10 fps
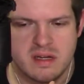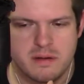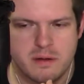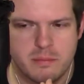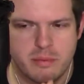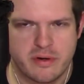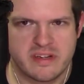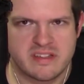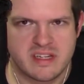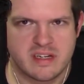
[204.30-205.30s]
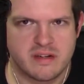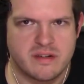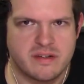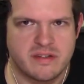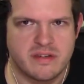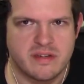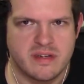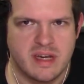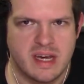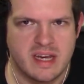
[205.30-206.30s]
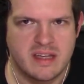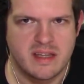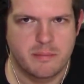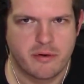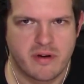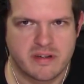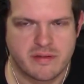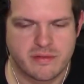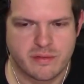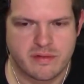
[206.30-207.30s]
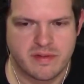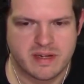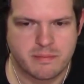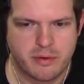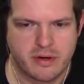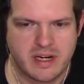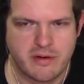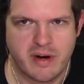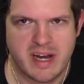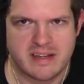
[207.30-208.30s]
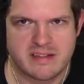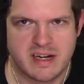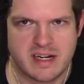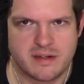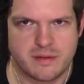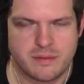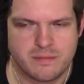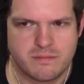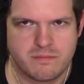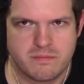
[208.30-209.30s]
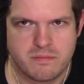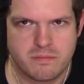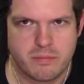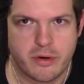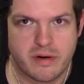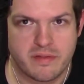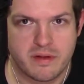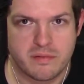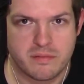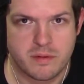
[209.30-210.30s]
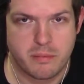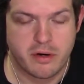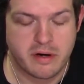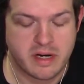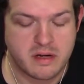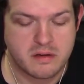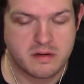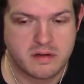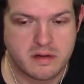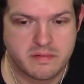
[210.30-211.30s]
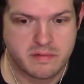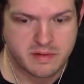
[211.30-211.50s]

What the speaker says: Bernie Sanders and the progressive sort of like Bernie Krat style part of the party of the